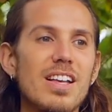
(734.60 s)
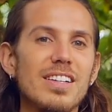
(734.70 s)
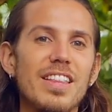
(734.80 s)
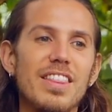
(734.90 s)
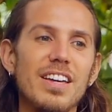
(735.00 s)

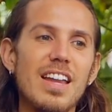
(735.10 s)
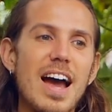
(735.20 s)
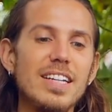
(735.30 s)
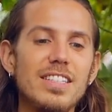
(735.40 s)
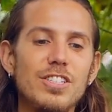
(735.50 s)
then
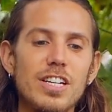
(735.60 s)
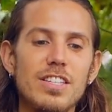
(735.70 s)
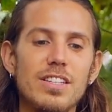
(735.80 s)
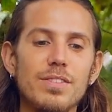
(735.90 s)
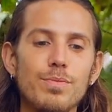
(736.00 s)
I
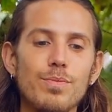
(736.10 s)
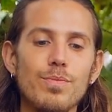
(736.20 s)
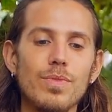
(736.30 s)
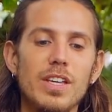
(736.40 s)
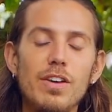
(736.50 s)
suggest,
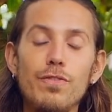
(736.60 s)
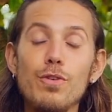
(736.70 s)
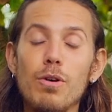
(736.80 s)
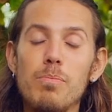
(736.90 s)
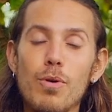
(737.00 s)
if
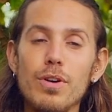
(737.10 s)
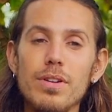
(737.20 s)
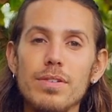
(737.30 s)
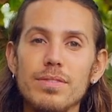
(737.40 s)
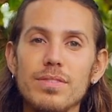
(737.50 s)
you are
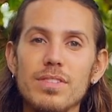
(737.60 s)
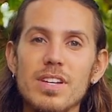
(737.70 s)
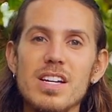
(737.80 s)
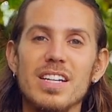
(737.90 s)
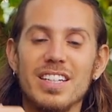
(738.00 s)
bored,
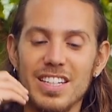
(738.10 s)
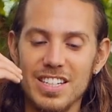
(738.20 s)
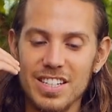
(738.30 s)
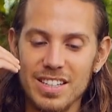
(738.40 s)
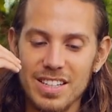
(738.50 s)

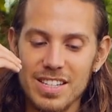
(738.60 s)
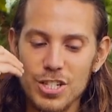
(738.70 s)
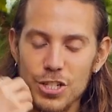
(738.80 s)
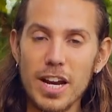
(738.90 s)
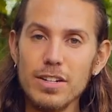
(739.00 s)

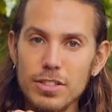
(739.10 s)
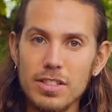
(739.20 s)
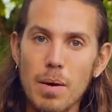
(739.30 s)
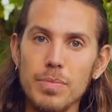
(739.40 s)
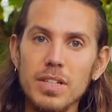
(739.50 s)
share
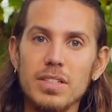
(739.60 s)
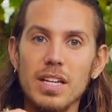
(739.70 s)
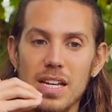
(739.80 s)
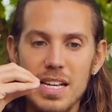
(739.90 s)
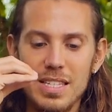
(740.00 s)
something
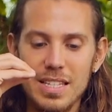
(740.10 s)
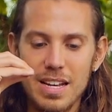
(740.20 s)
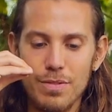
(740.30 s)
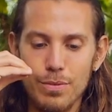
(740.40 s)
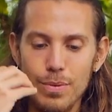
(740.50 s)
that is
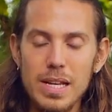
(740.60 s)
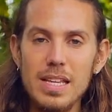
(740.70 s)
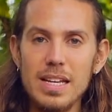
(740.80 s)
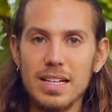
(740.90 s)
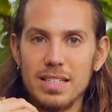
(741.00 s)

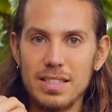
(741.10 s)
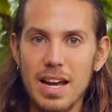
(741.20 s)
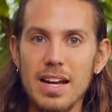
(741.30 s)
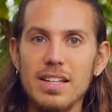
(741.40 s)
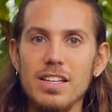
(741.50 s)
really
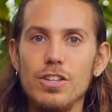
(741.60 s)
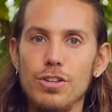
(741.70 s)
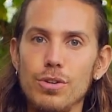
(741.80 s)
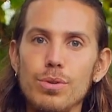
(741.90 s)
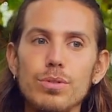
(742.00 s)
exciting
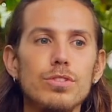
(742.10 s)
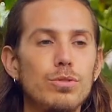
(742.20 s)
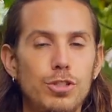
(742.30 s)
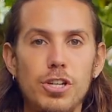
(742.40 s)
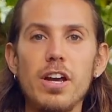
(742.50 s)
you
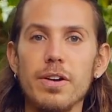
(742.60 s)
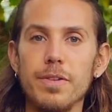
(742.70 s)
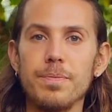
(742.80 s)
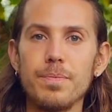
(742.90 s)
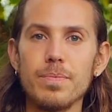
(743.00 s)
to share.
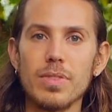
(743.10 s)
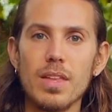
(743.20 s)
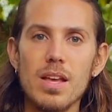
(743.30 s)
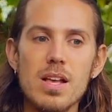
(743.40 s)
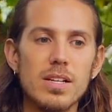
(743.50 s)

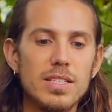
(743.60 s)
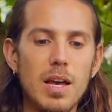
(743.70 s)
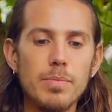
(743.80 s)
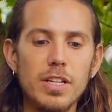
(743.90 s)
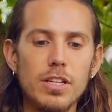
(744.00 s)

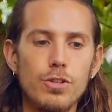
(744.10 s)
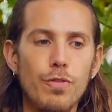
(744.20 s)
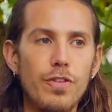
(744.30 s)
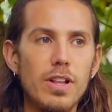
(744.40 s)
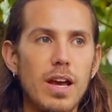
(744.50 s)
Something that you
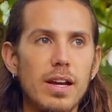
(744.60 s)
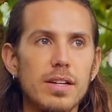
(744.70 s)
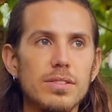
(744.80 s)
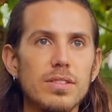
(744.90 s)
feel like,